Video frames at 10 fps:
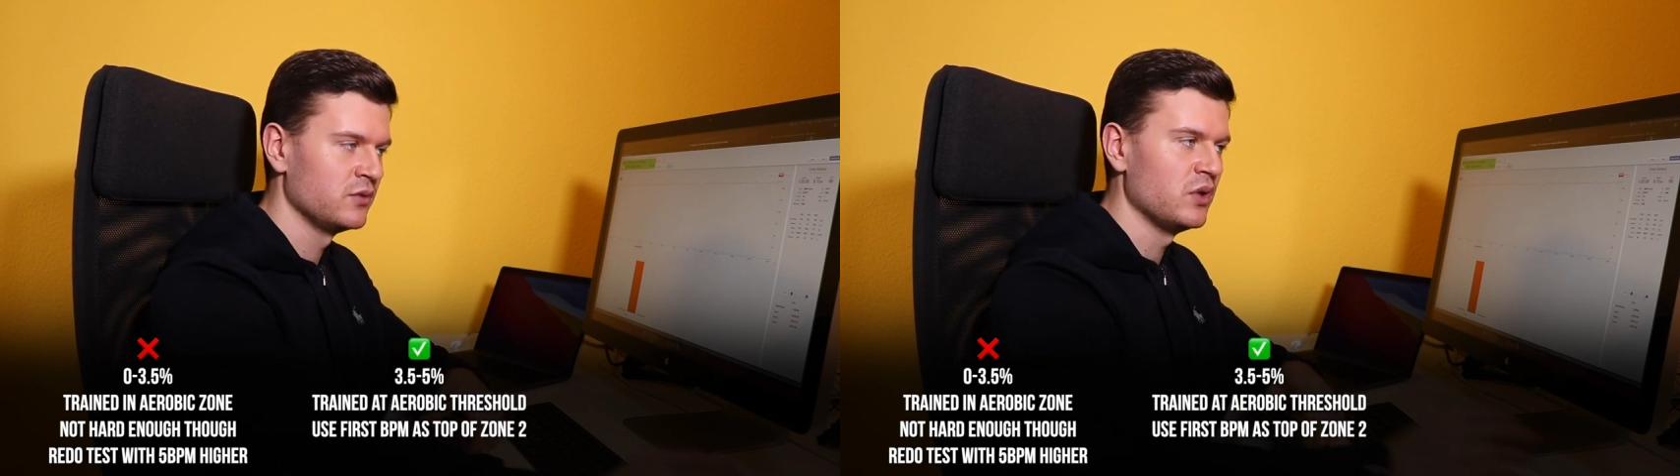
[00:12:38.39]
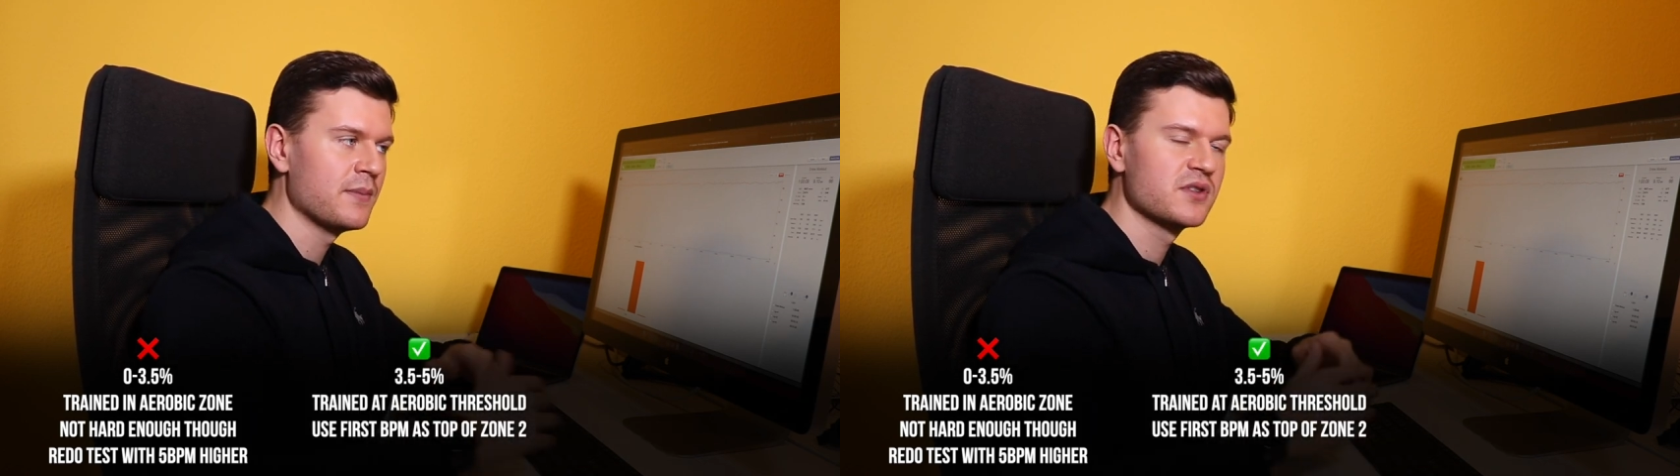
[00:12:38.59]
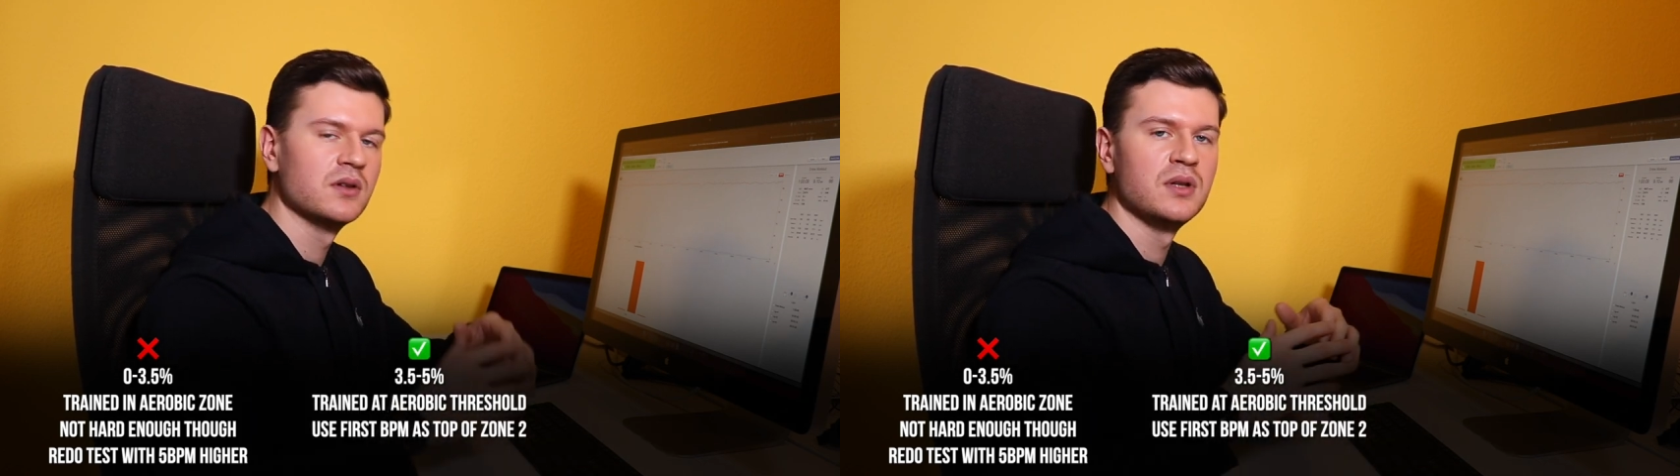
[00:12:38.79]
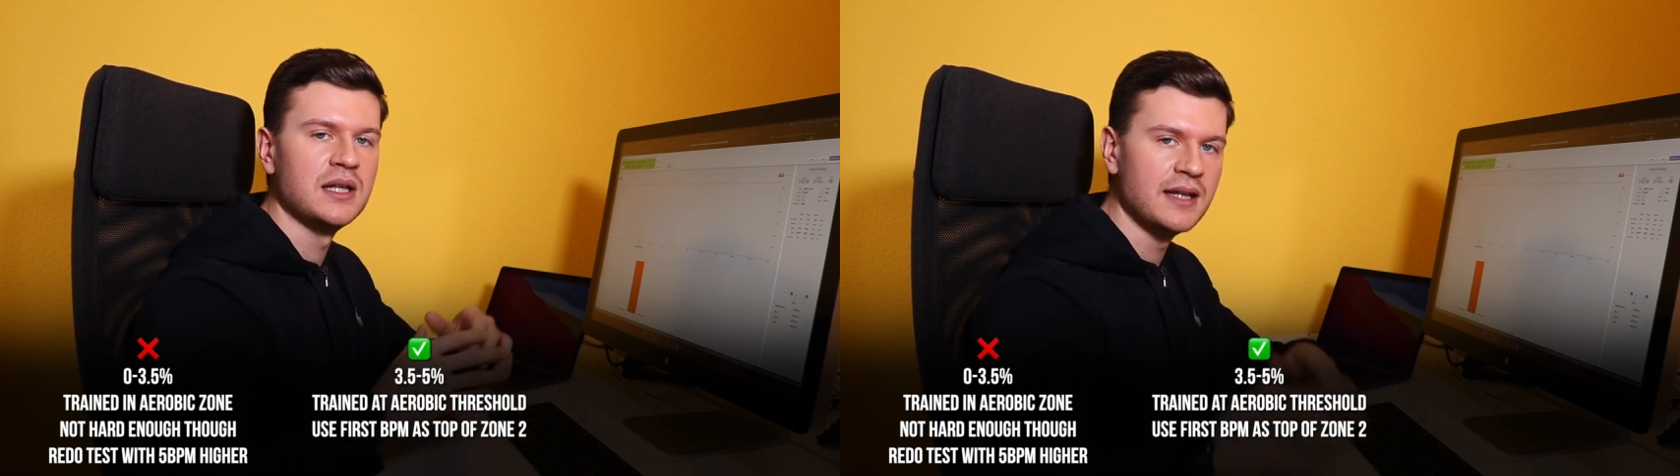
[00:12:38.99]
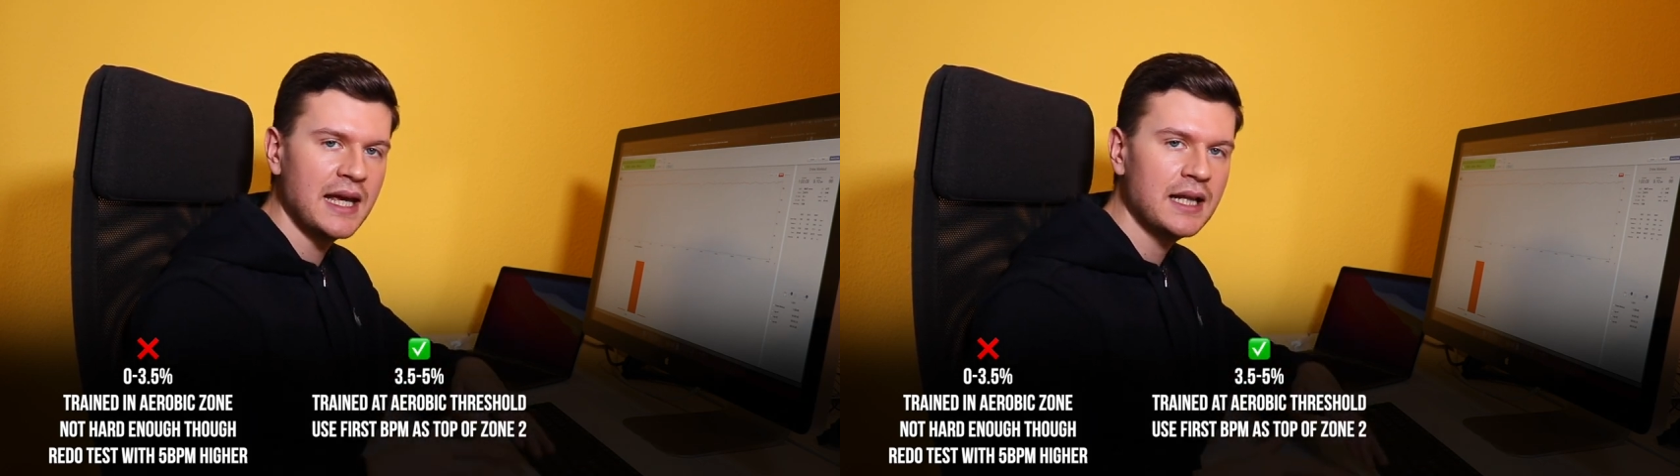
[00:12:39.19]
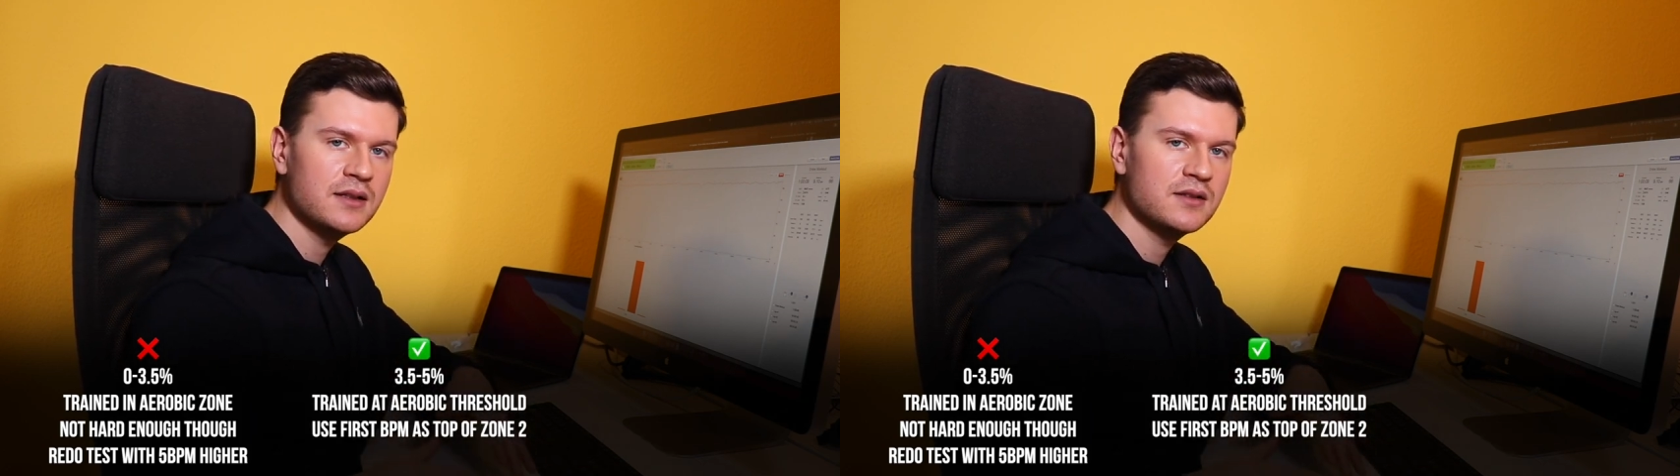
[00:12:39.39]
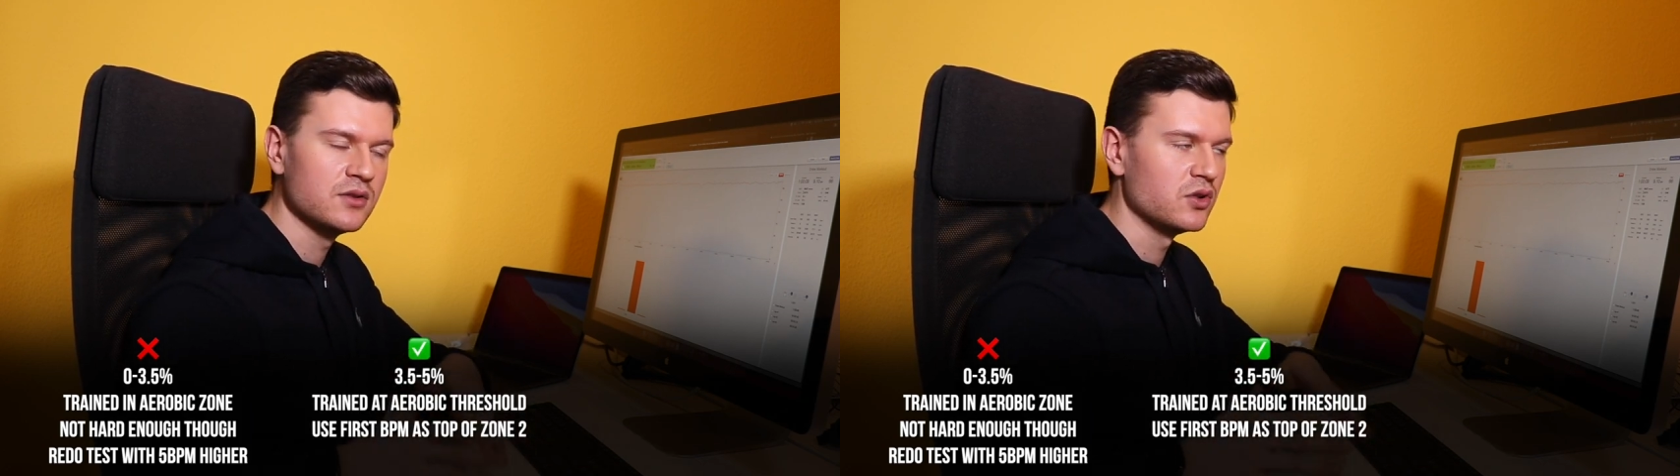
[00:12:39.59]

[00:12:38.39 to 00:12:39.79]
you absolutely nailed it.